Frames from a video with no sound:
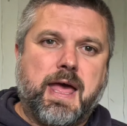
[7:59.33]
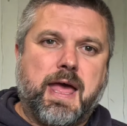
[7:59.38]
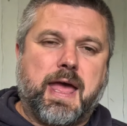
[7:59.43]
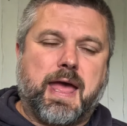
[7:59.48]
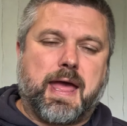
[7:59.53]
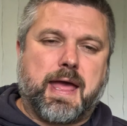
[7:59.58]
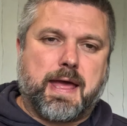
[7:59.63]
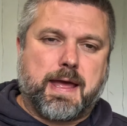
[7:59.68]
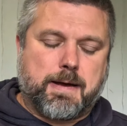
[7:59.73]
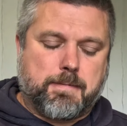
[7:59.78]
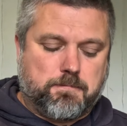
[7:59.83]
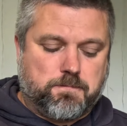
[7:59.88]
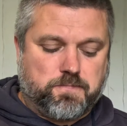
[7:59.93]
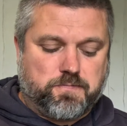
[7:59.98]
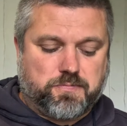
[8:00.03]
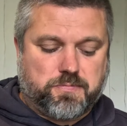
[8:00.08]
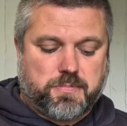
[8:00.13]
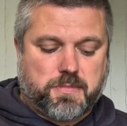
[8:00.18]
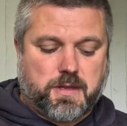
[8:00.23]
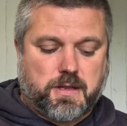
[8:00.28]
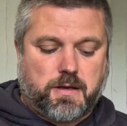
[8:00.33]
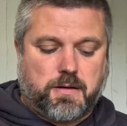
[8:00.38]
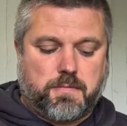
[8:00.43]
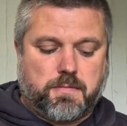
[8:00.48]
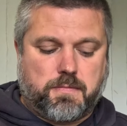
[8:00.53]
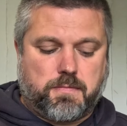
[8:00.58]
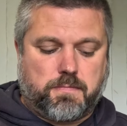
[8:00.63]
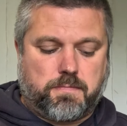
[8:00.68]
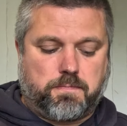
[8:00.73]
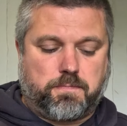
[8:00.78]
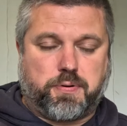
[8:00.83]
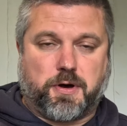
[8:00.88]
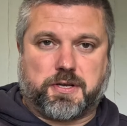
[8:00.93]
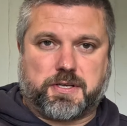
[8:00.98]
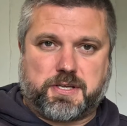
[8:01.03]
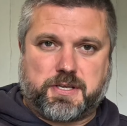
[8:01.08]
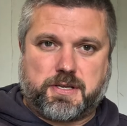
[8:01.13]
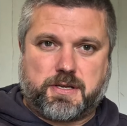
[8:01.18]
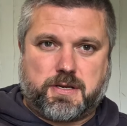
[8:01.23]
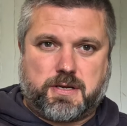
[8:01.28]

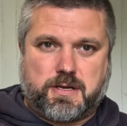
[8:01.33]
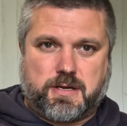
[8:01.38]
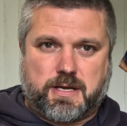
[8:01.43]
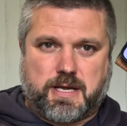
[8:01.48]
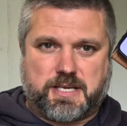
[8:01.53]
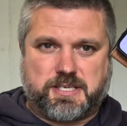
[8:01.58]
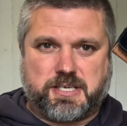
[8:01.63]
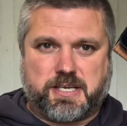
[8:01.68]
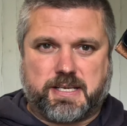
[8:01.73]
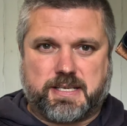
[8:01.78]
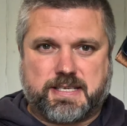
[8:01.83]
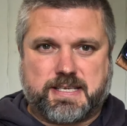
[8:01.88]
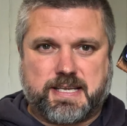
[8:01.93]
But as you can